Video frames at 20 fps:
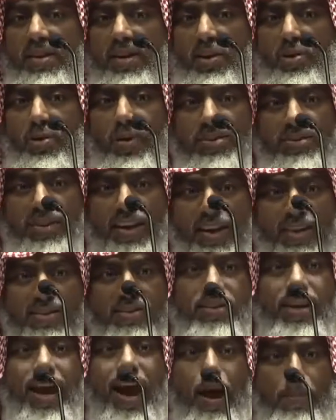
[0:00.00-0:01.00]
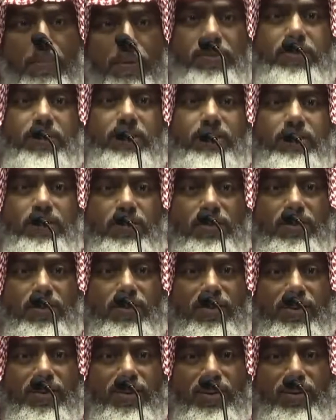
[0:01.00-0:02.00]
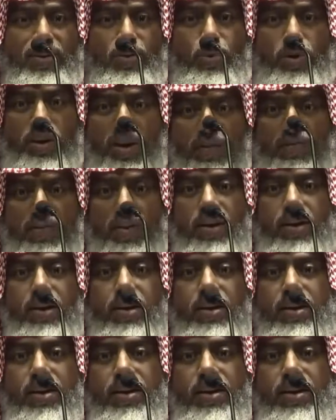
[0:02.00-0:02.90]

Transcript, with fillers: it was his habit, whenever